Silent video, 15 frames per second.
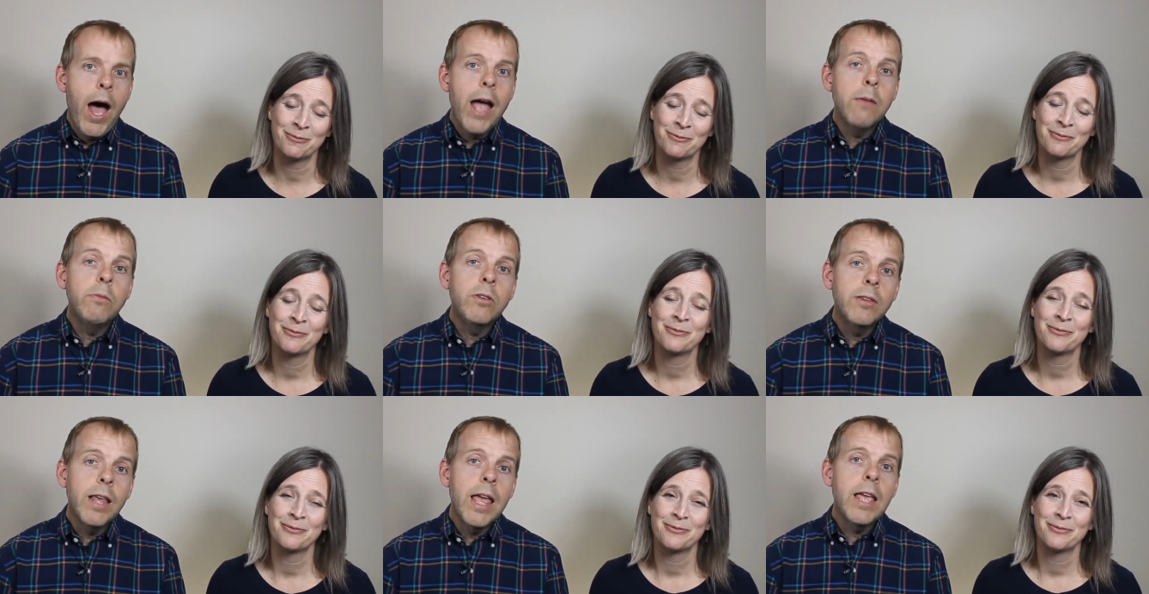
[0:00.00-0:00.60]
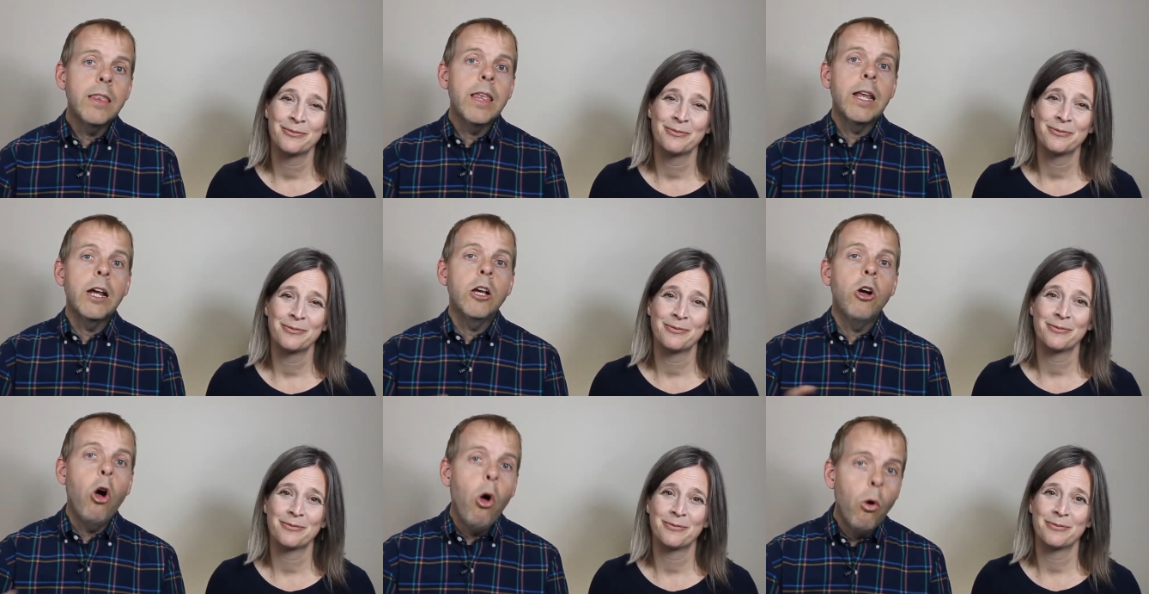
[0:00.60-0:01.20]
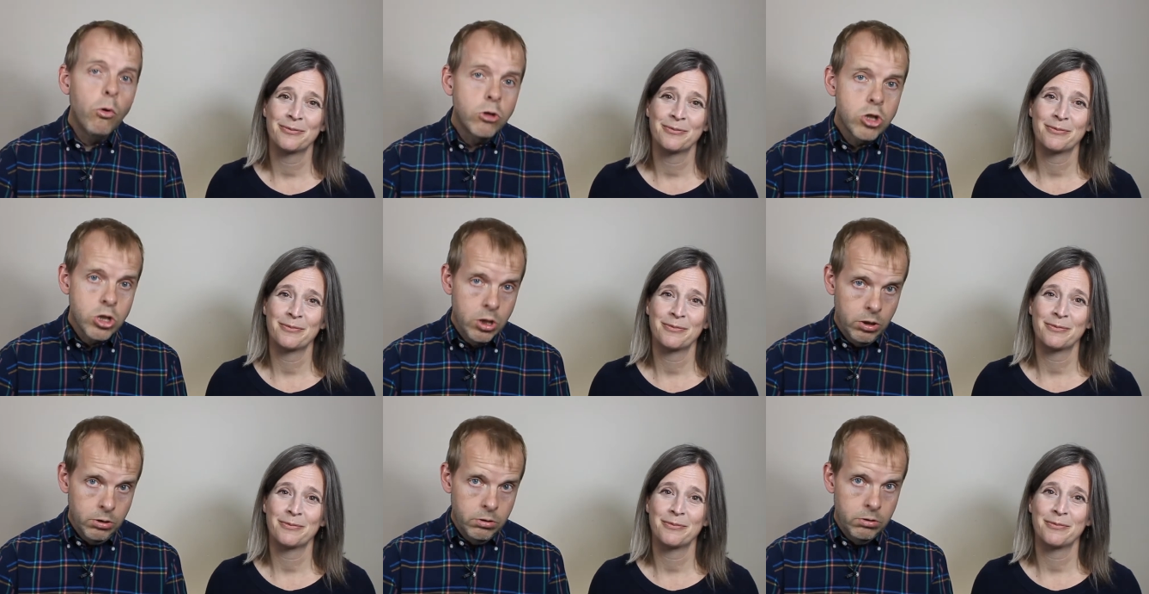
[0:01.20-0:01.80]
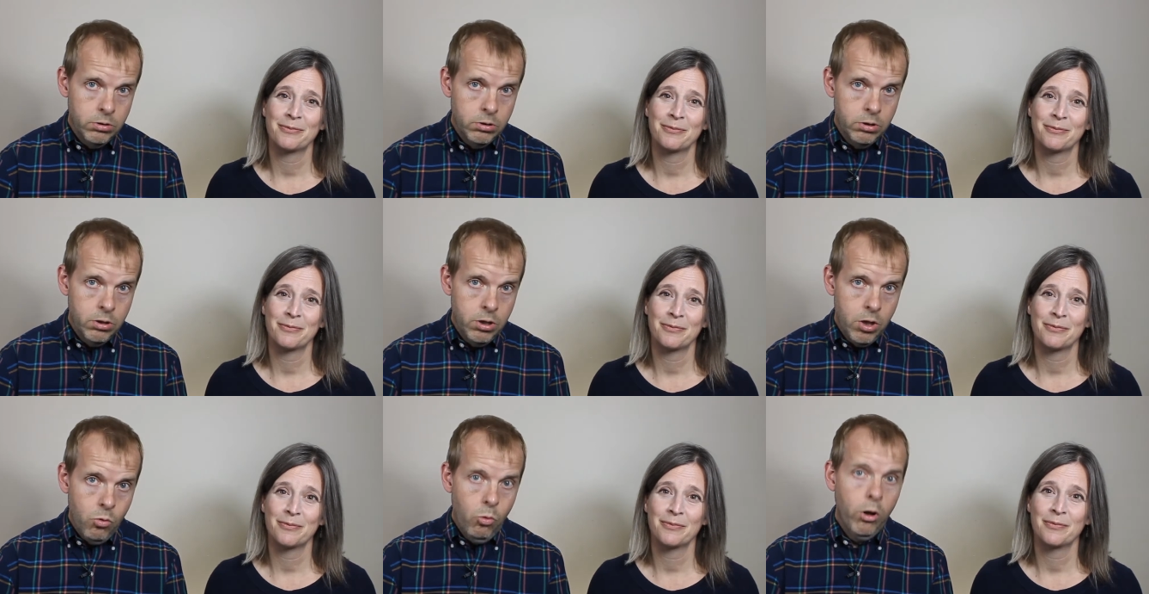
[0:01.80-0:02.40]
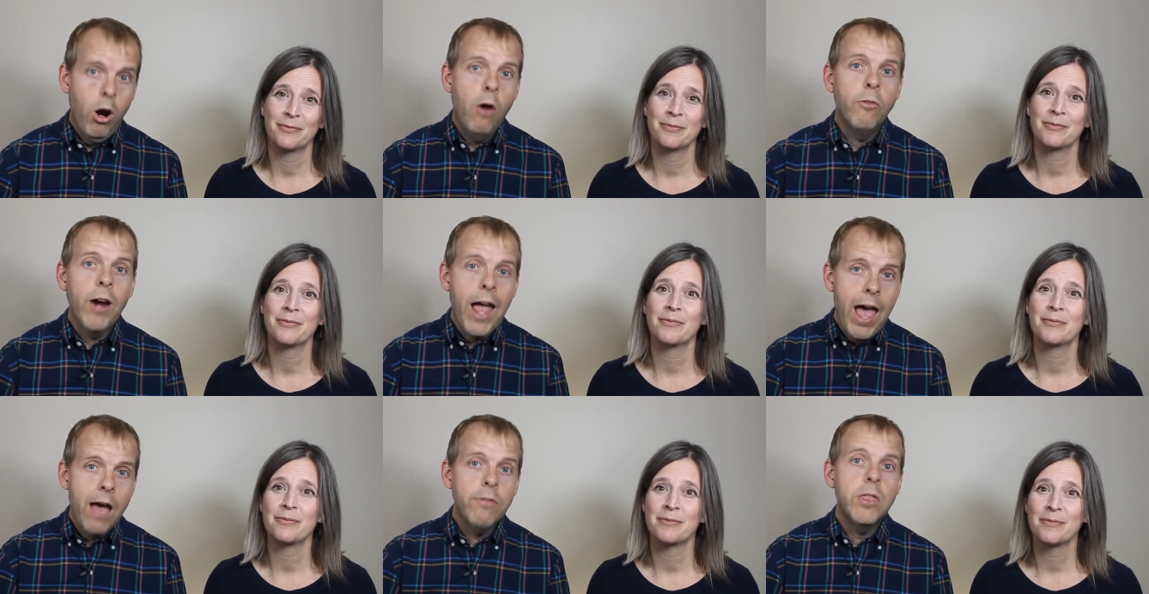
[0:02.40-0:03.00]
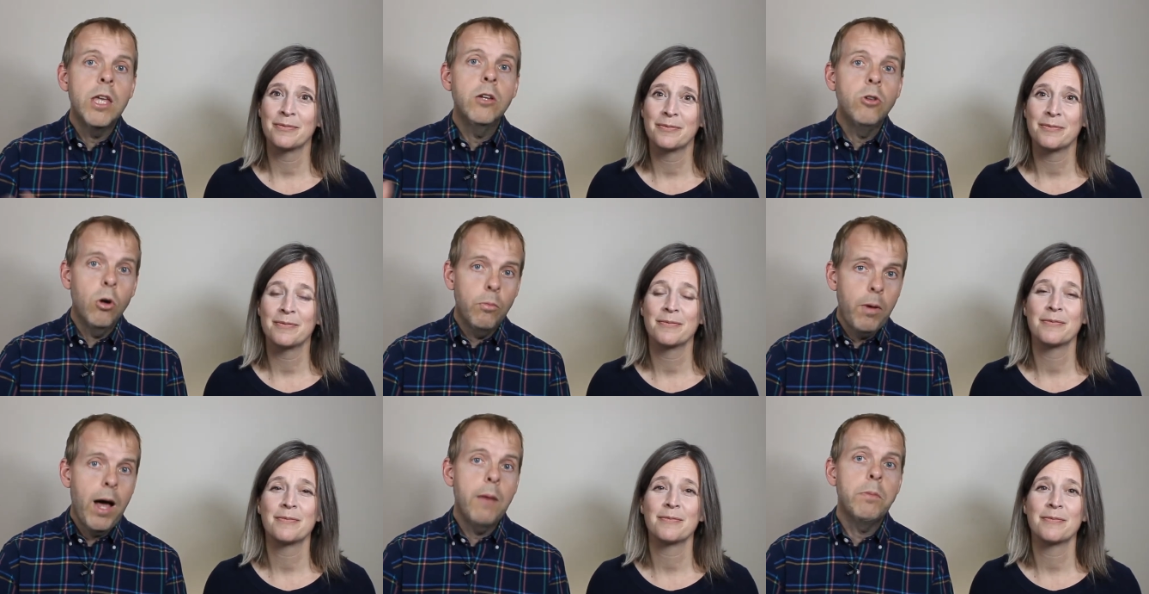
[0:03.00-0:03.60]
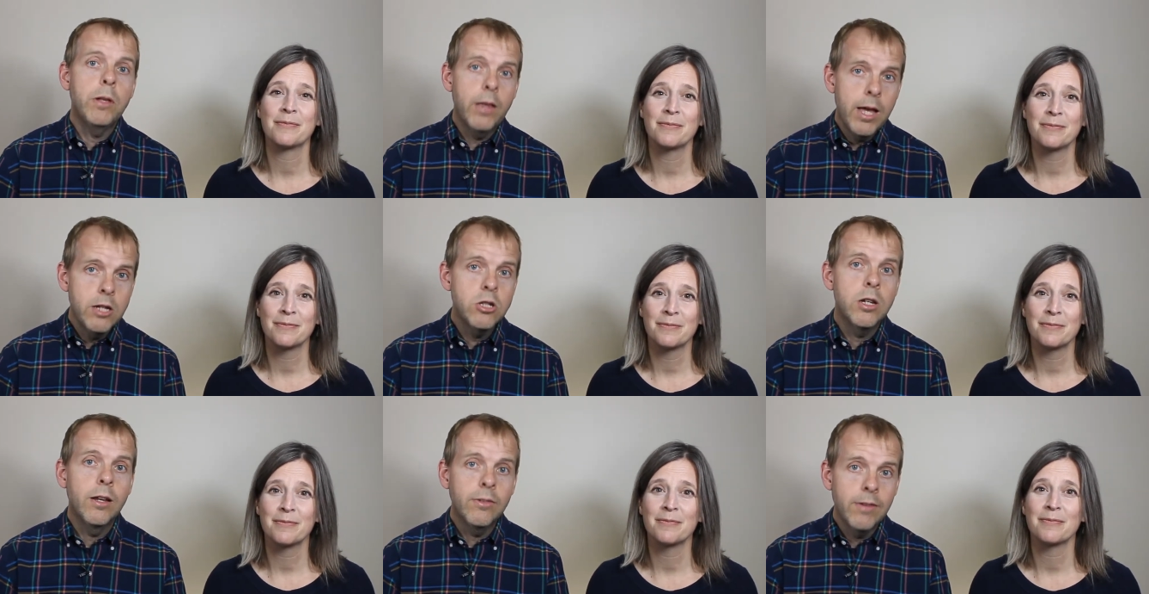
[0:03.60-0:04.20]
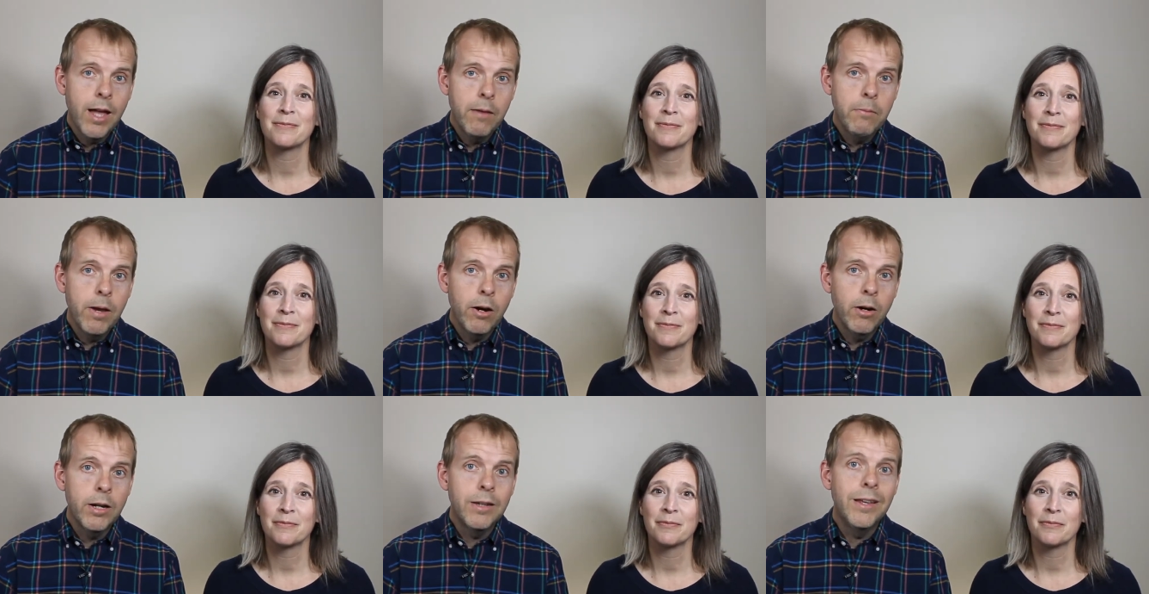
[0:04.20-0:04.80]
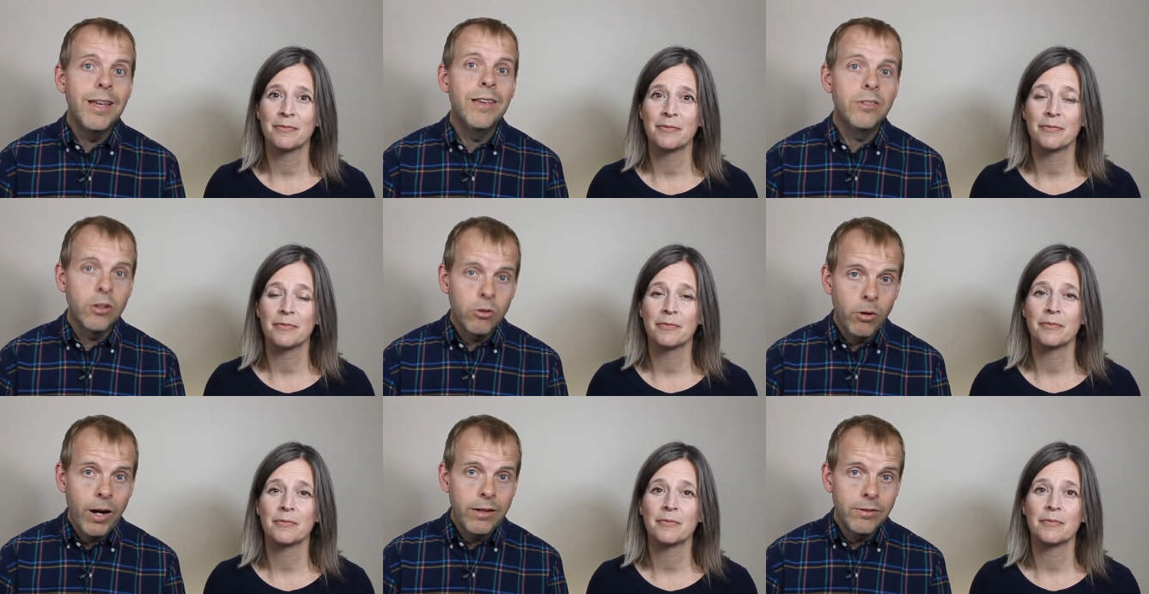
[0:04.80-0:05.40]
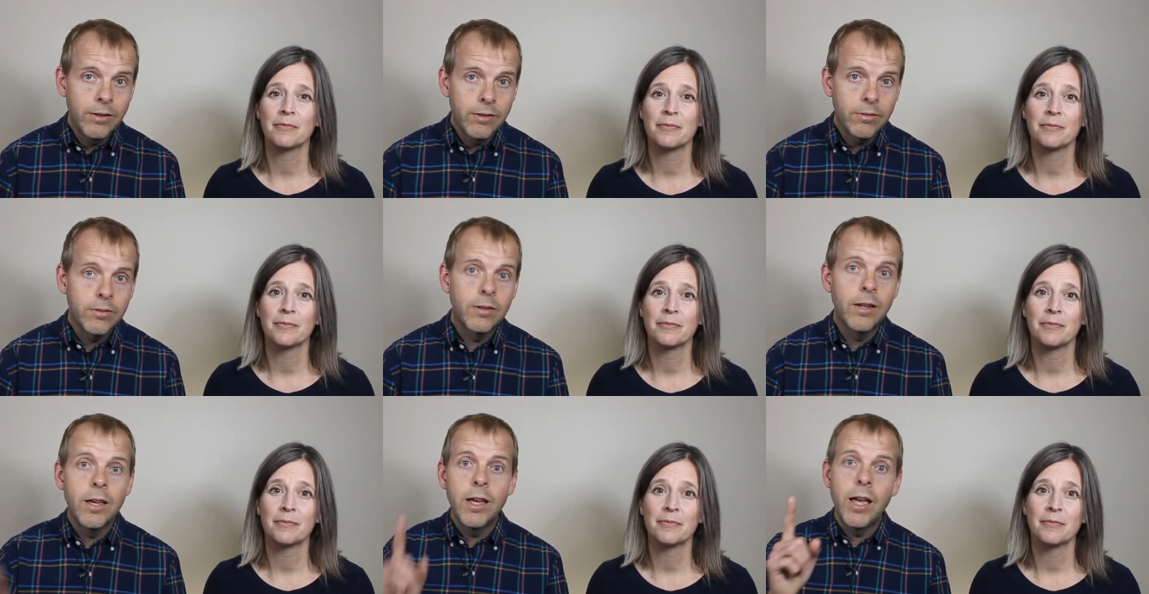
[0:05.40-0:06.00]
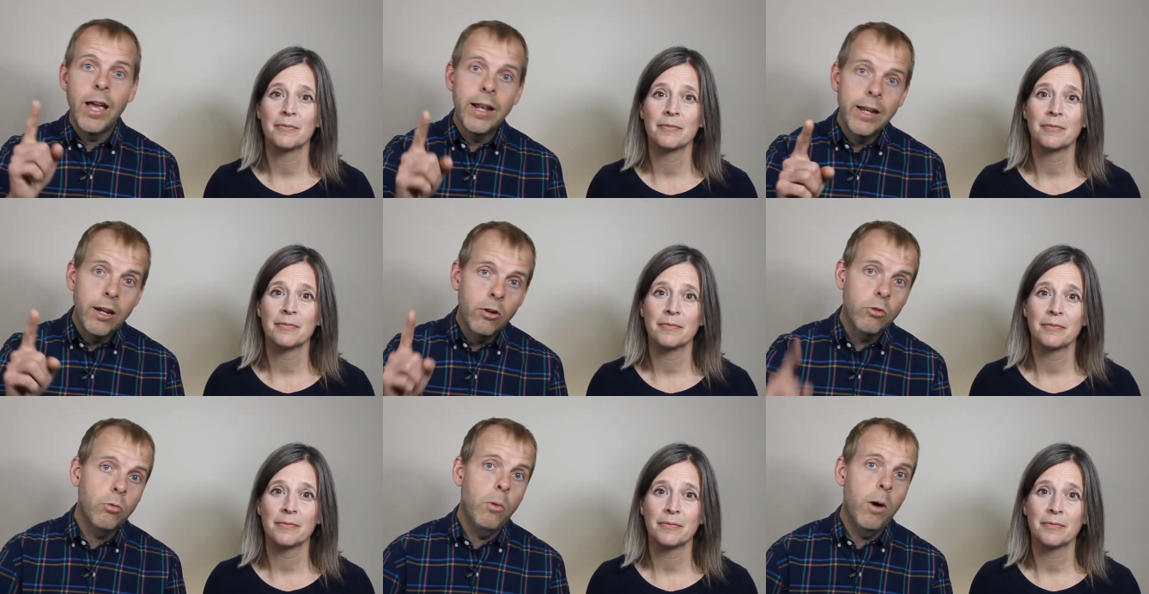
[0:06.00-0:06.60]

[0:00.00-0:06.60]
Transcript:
Speaker 1: I'm saying that a culture where over half the adult population is not married is a crisis. And here's